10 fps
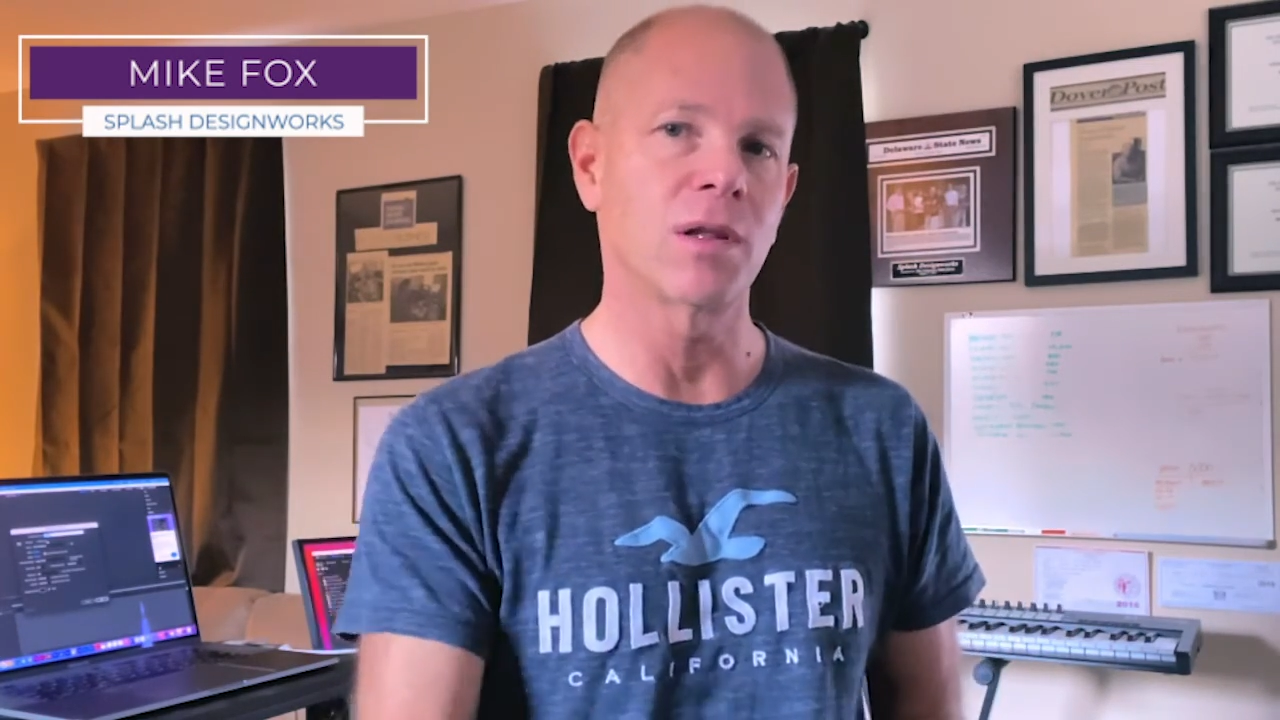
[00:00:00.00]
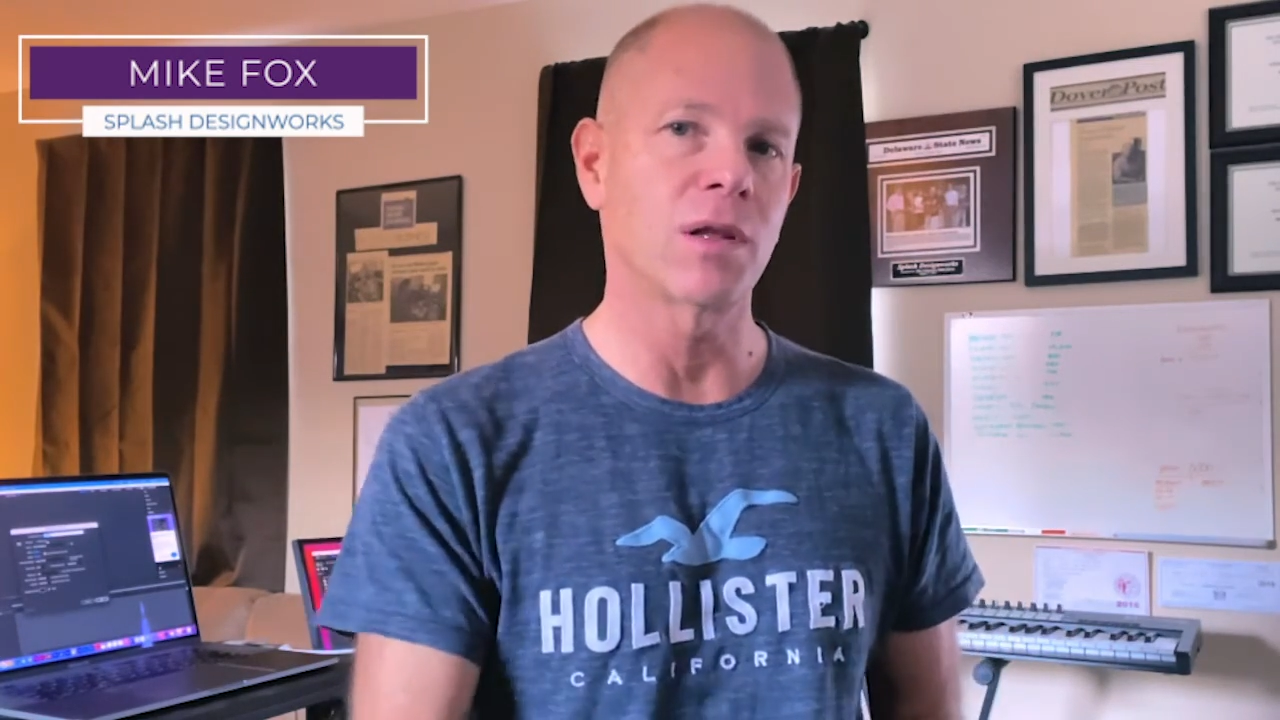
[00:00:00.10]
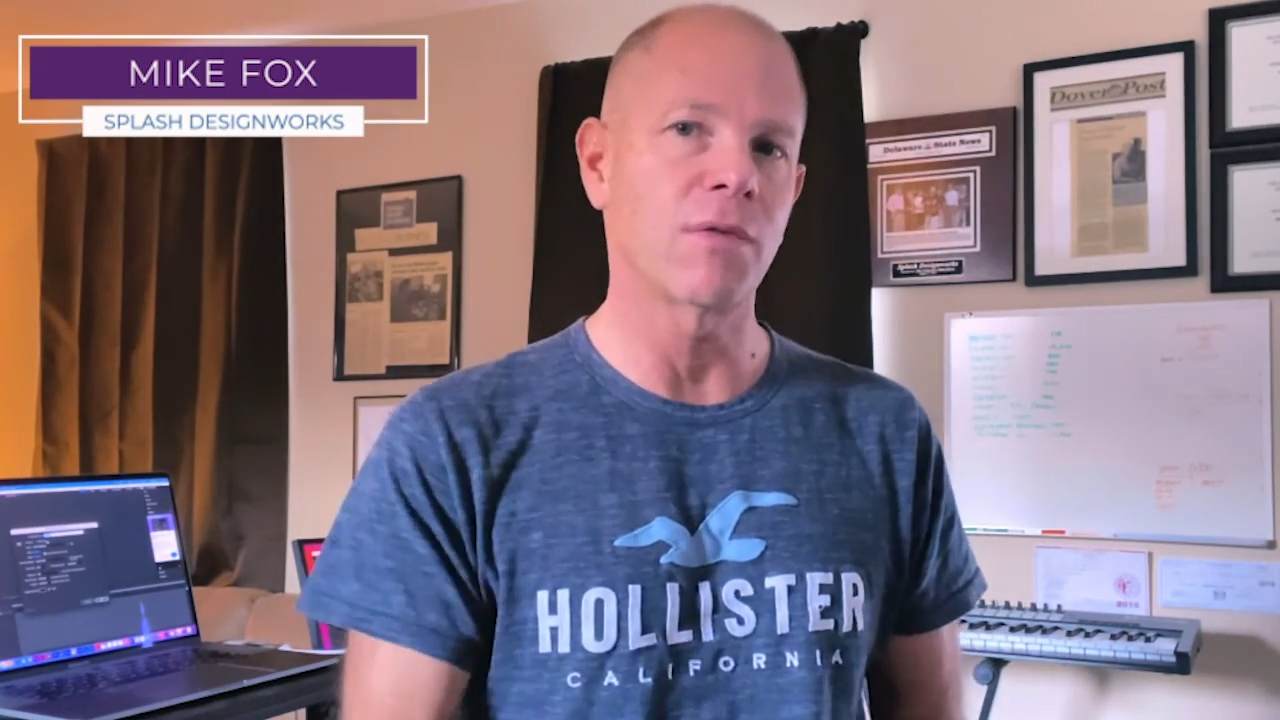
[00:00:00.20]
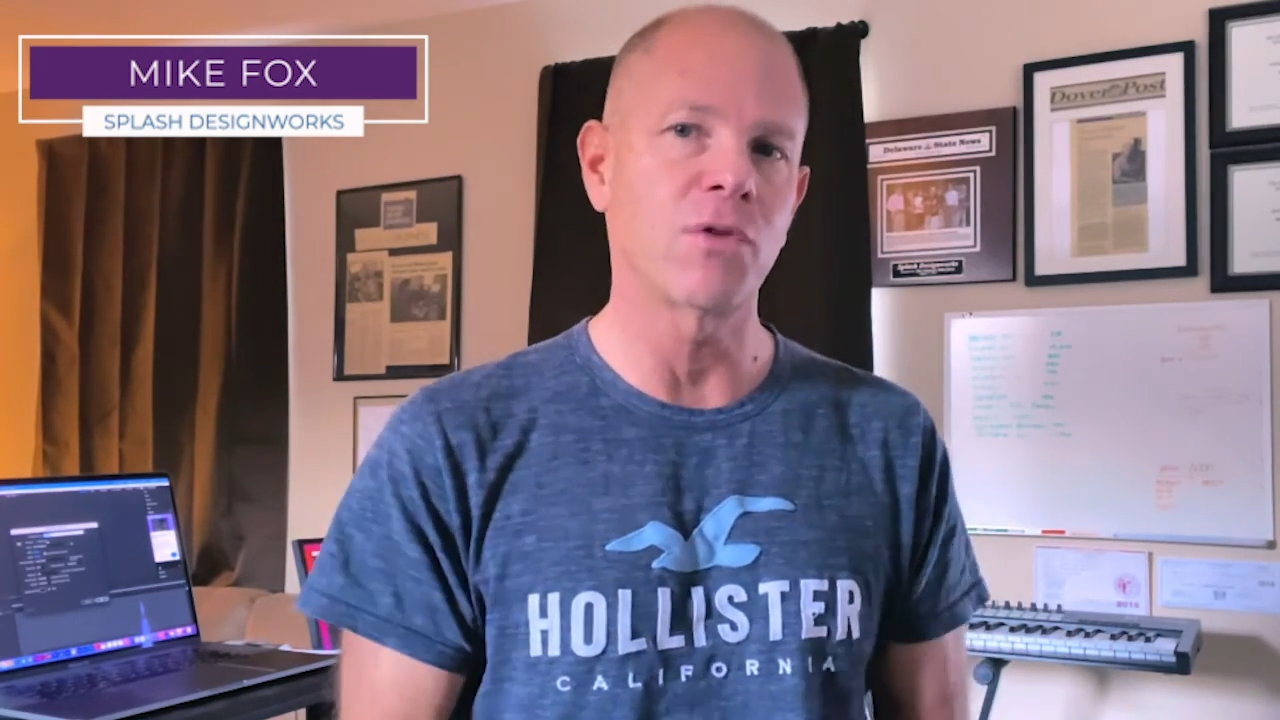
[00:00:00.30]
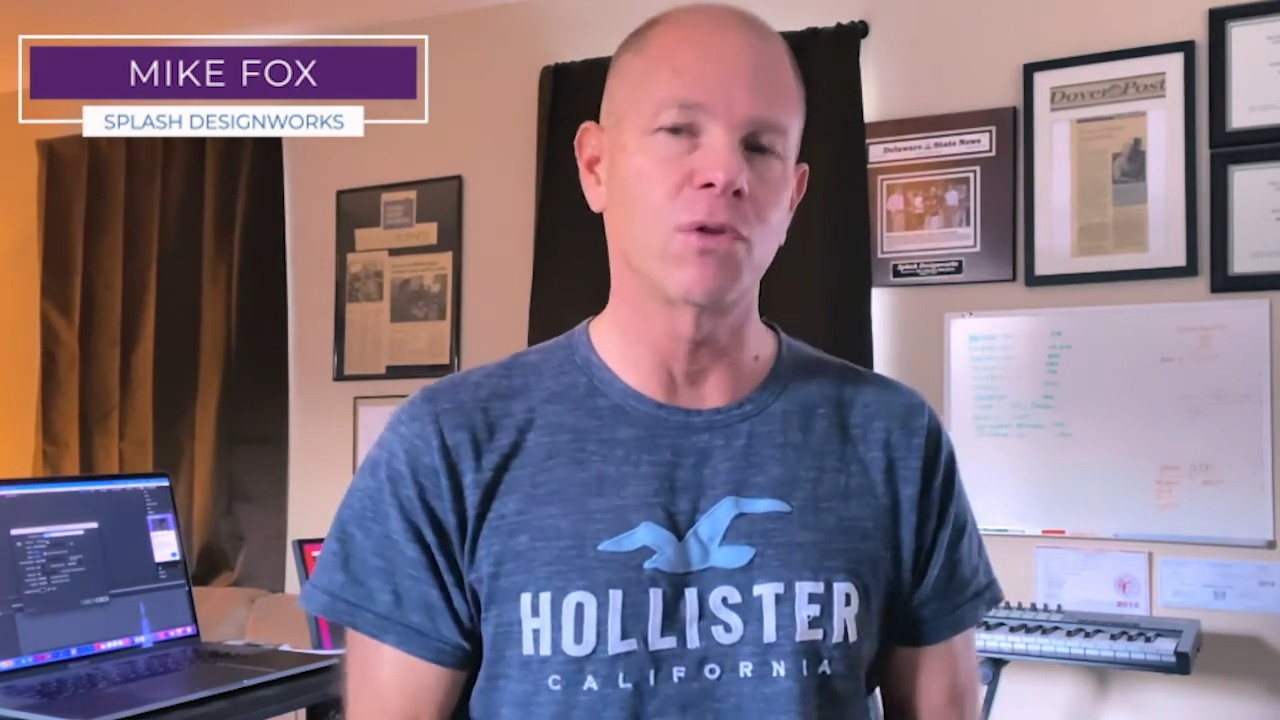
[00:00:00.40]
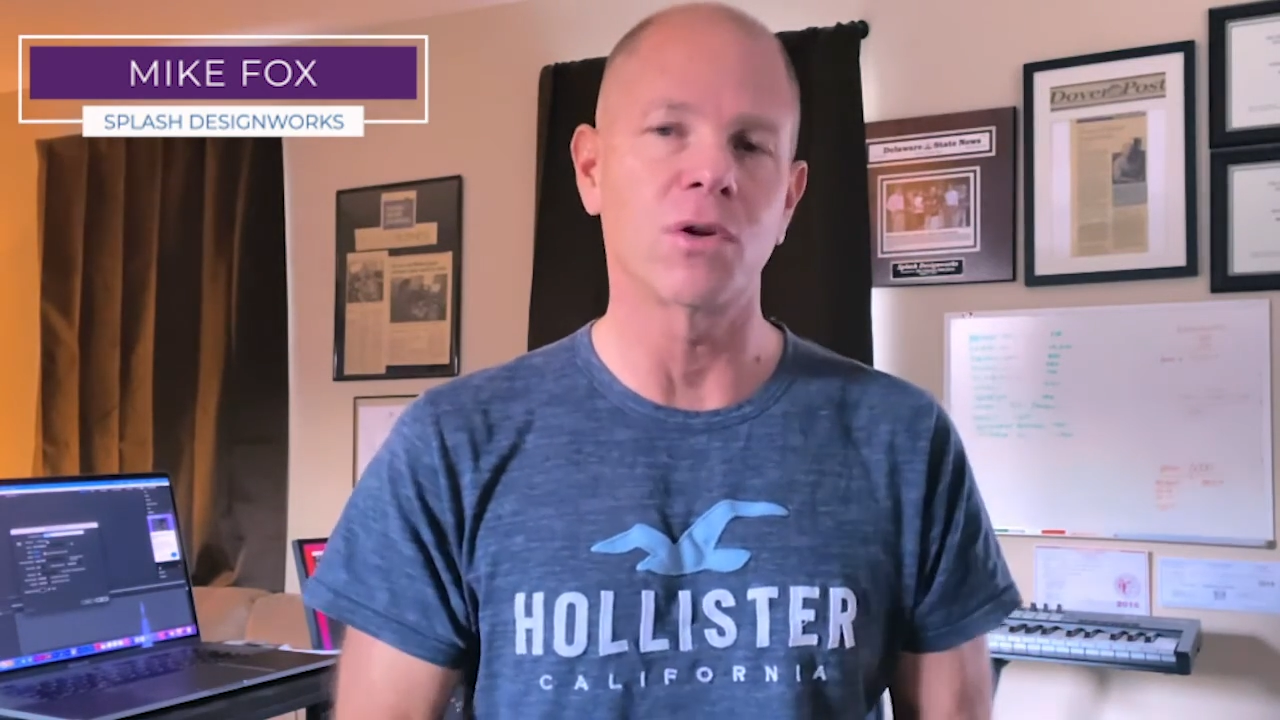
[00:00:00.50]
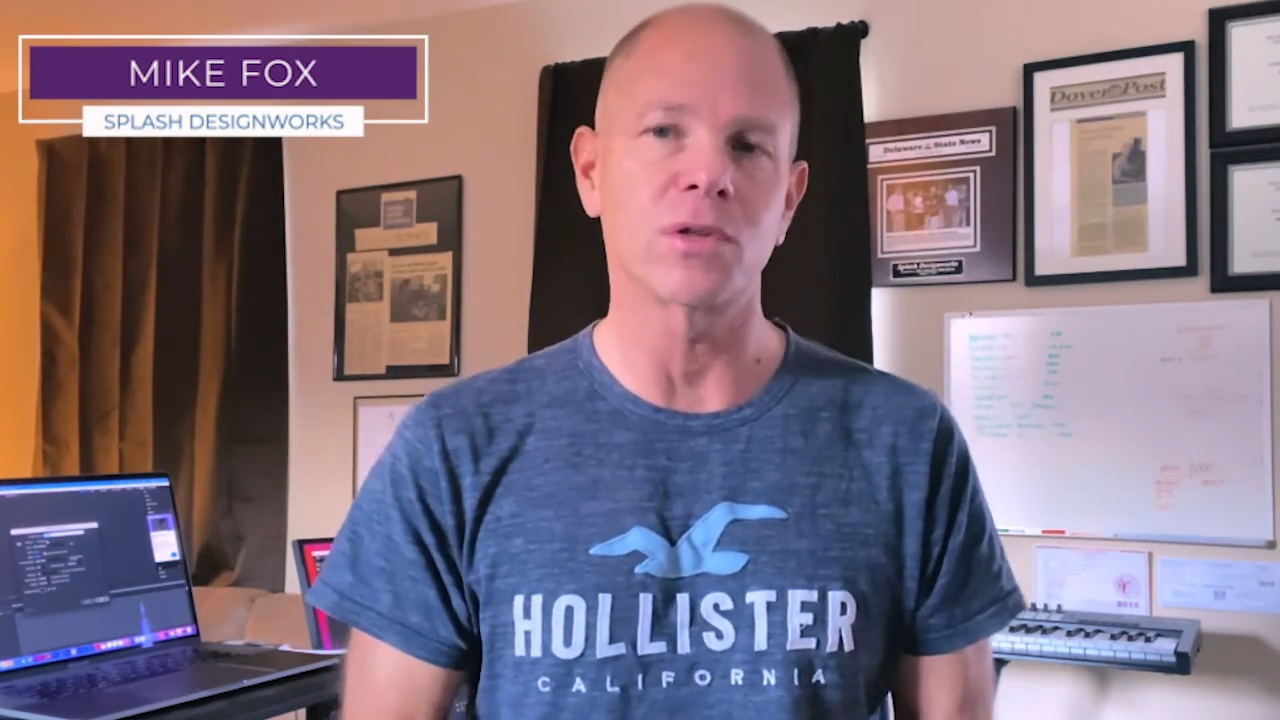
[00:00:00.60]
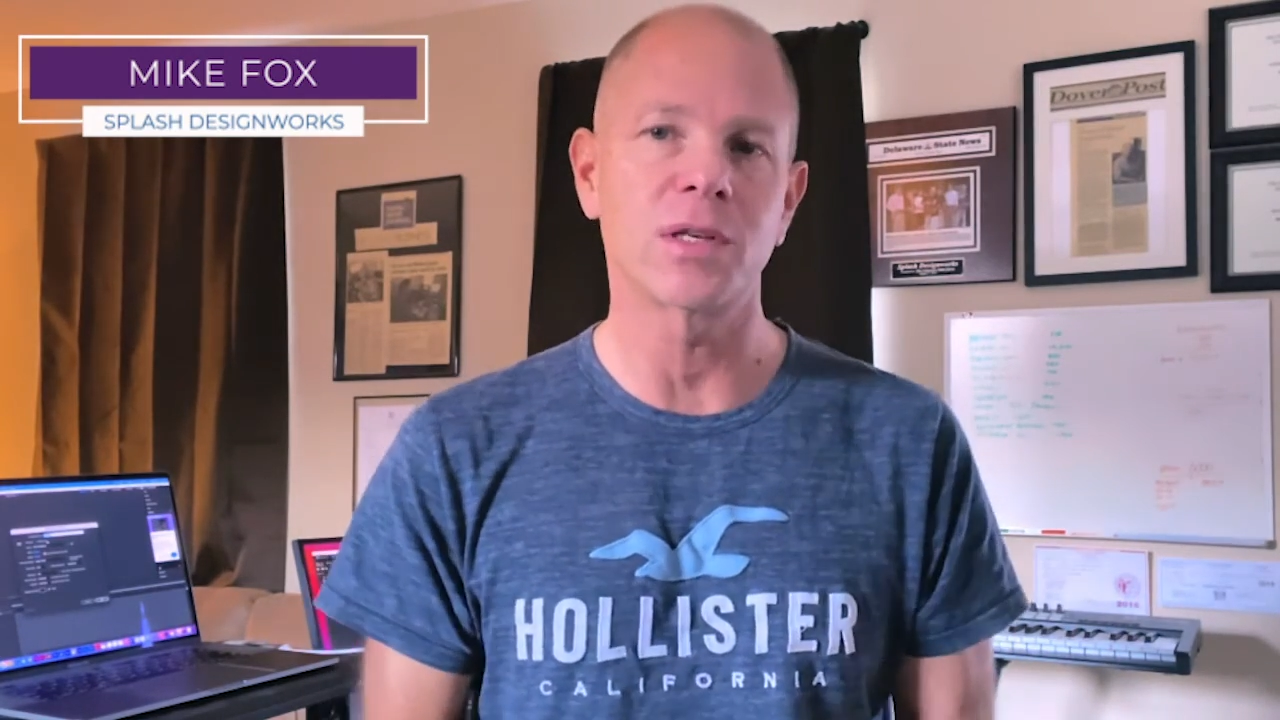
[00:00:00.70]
you a few little